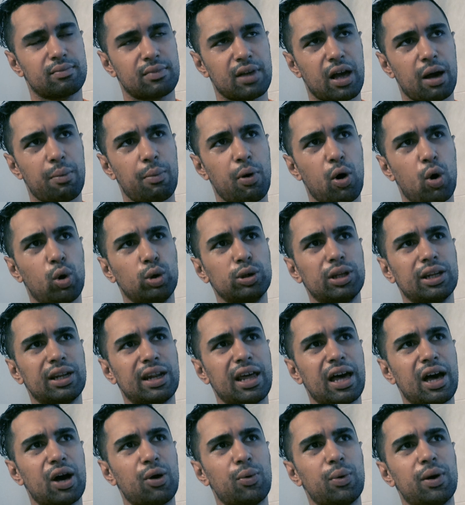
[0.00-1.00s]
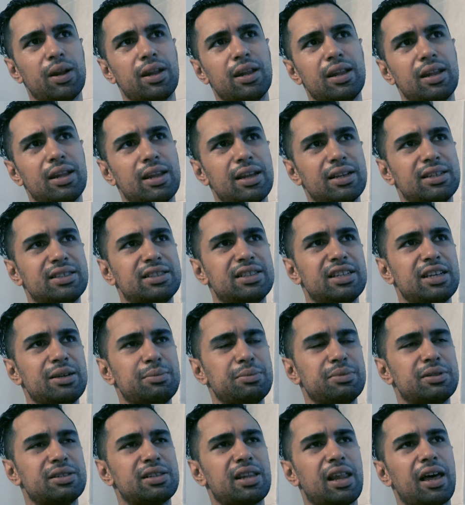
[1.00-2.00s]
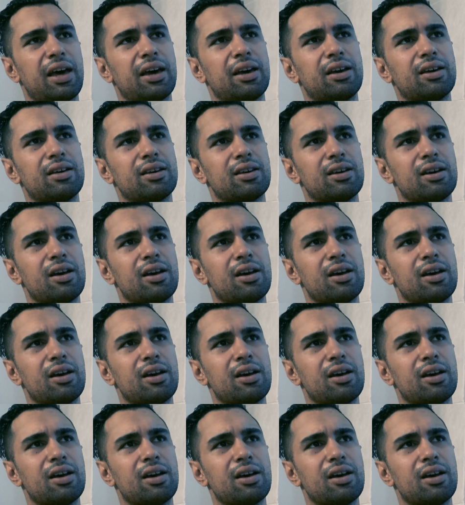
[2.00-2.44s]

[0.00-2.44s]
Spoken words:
I'm older now, and it seems like